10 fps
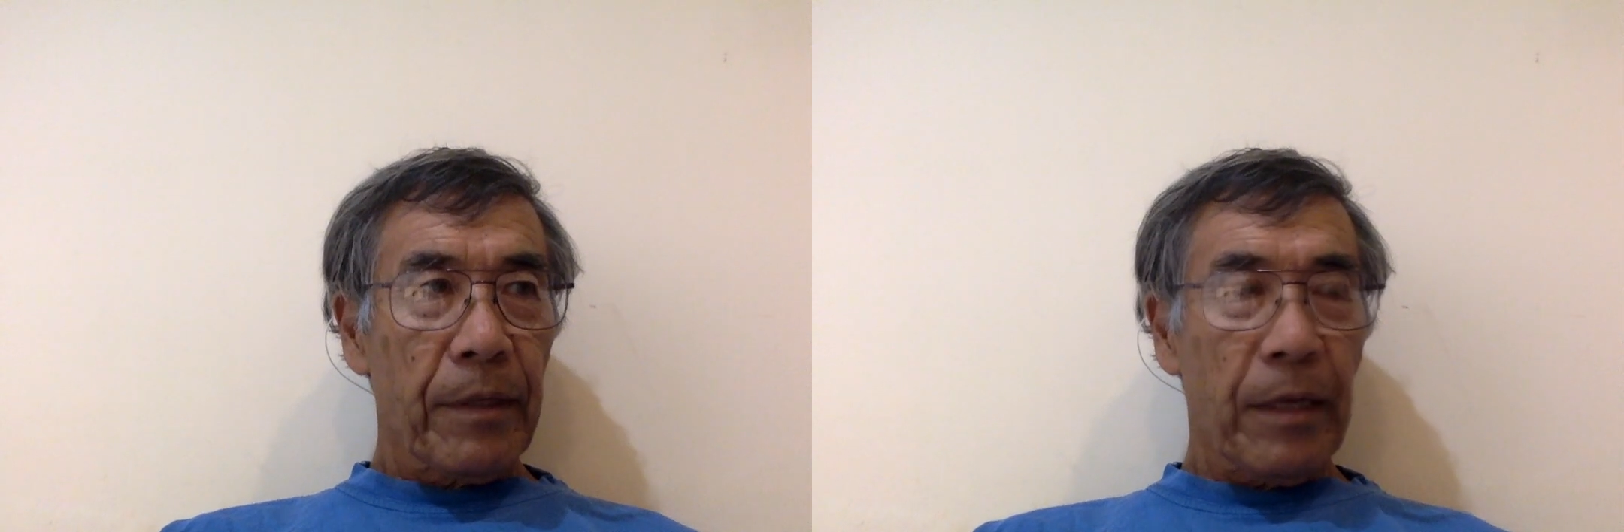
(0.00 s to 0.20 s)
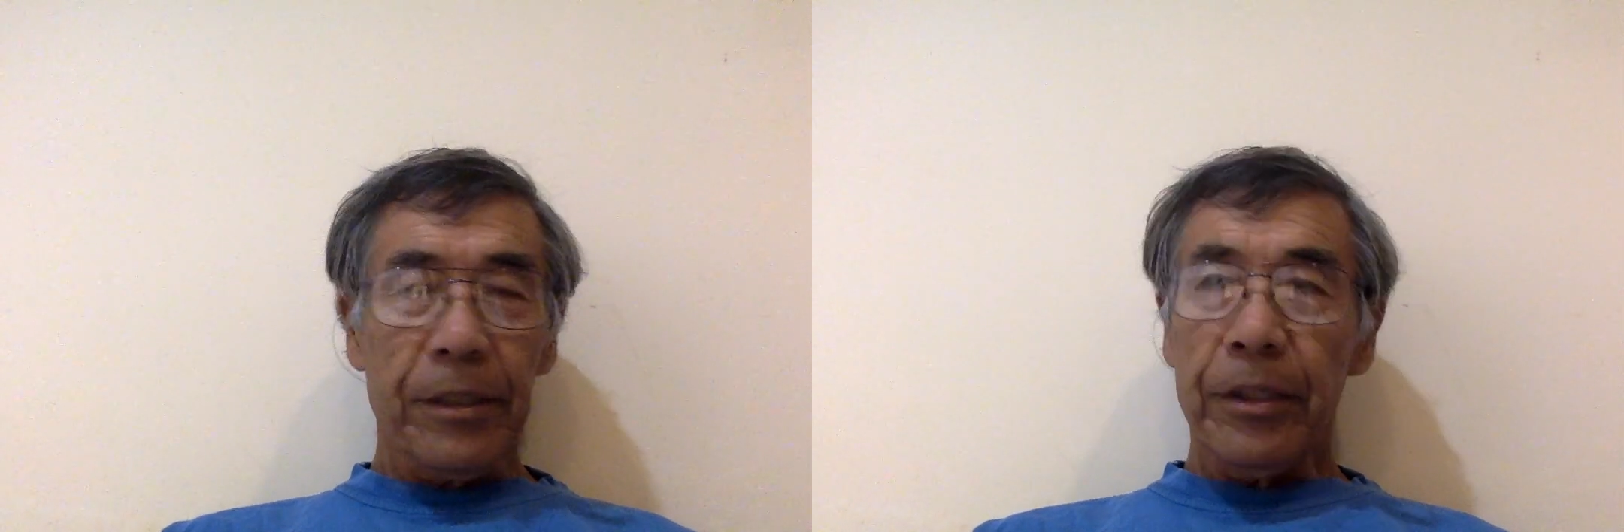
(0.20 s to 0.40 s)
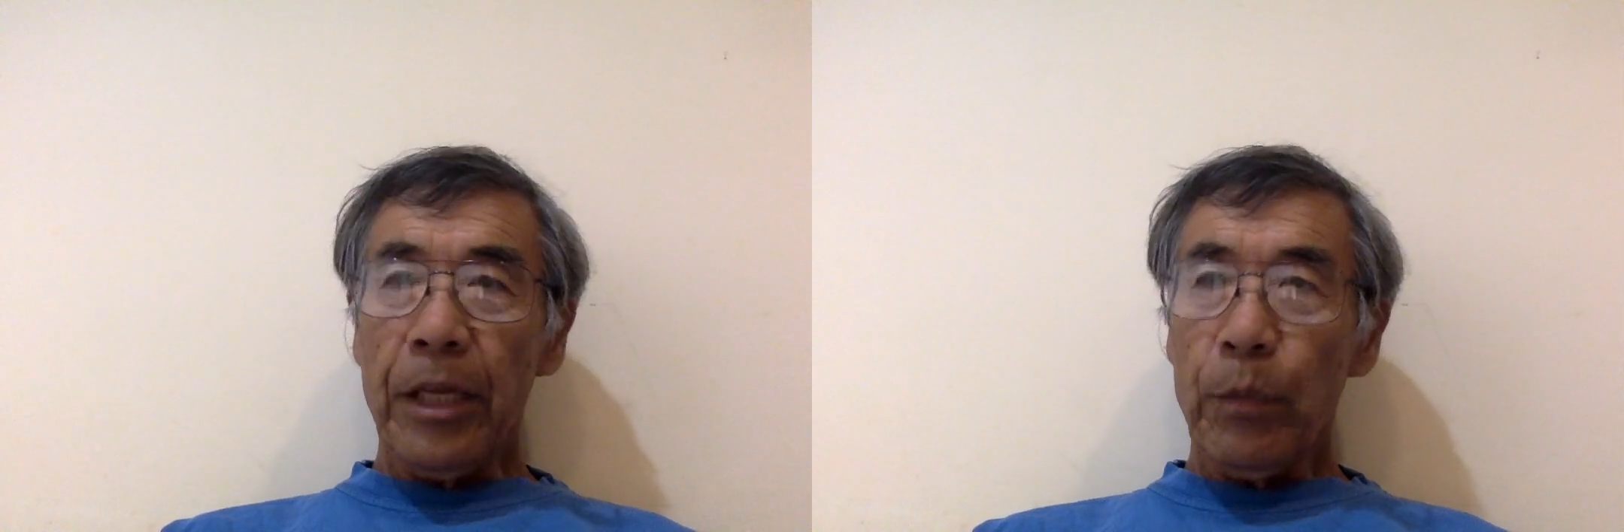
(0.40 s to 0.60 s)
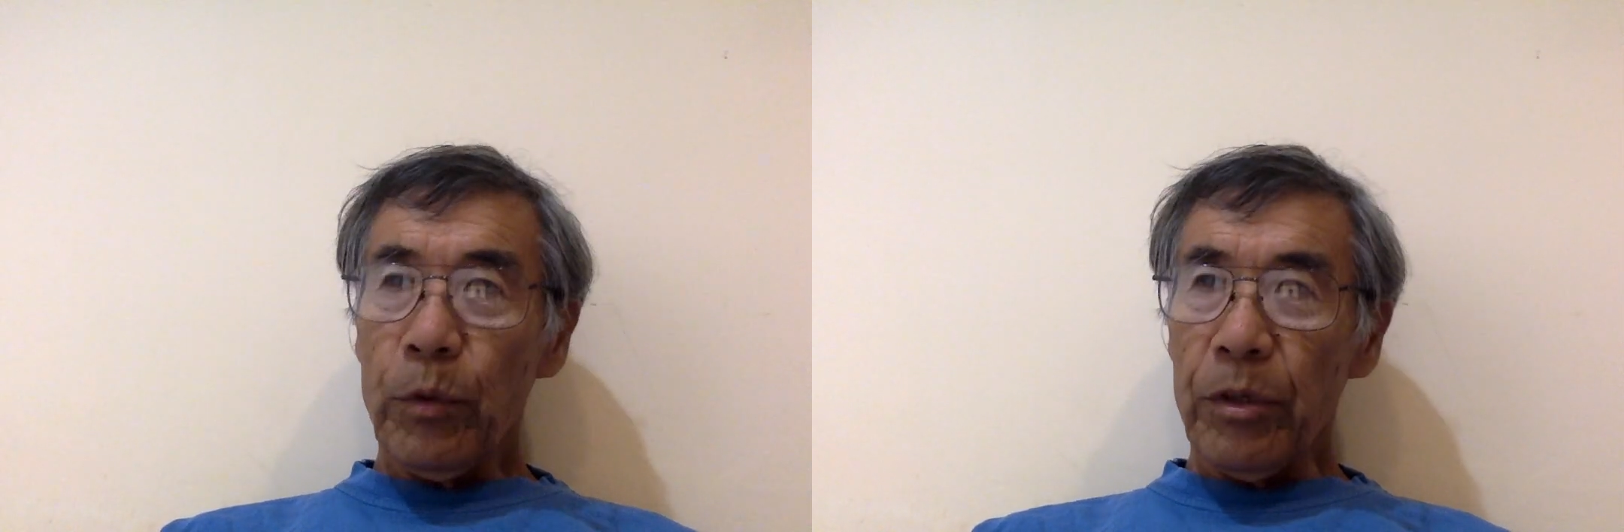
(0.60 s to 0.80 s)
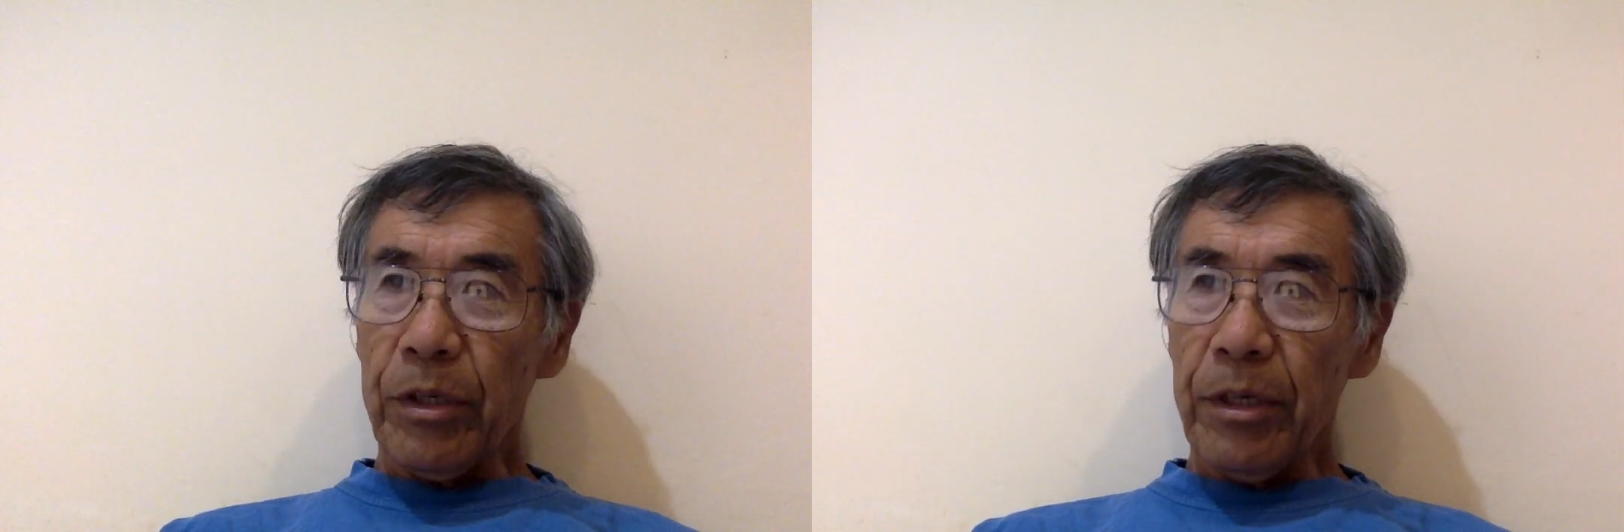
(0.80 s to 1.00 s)
as a
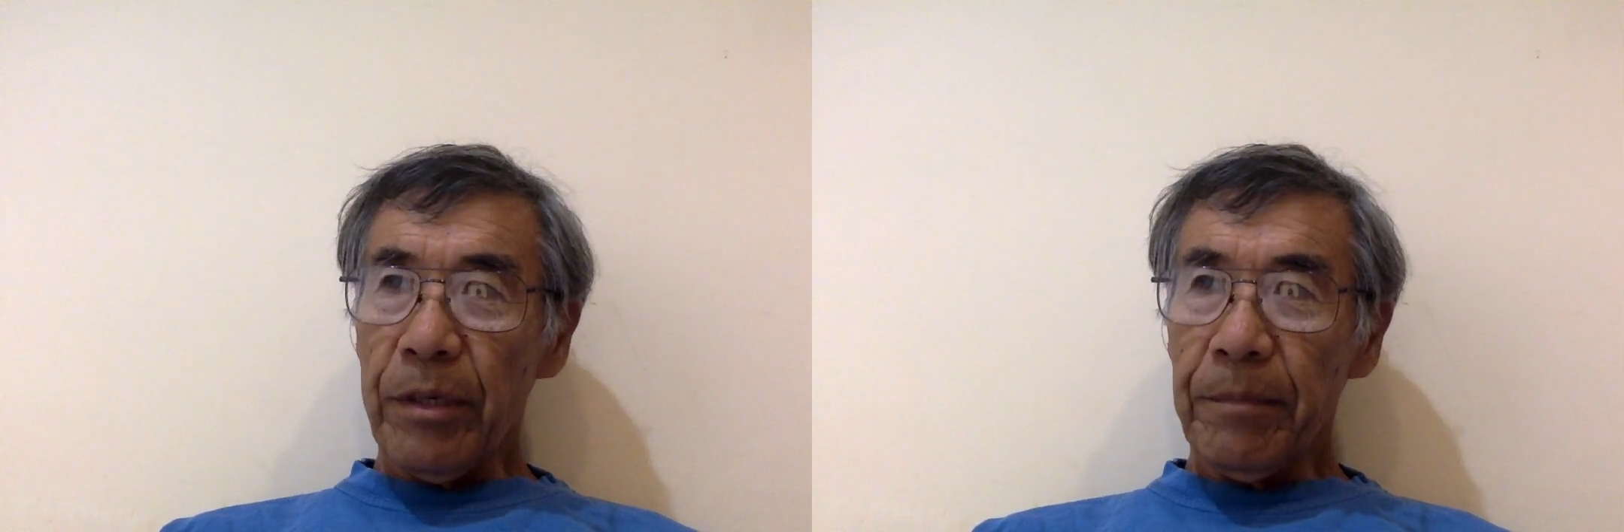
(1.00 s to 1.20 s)
network.